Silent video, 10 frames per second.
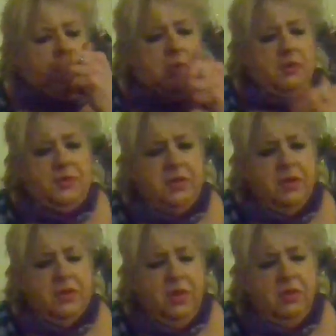
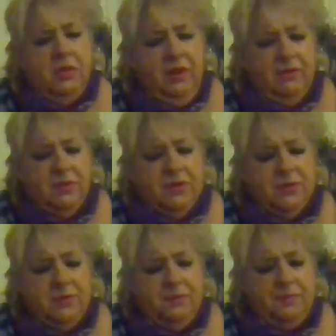serotonin levels
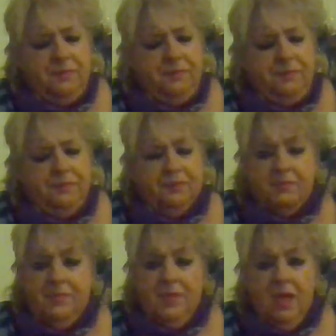
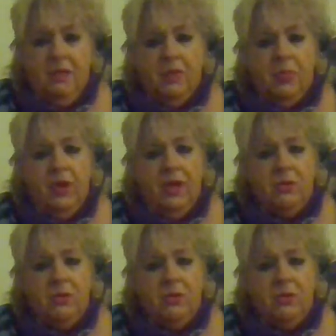in the brain,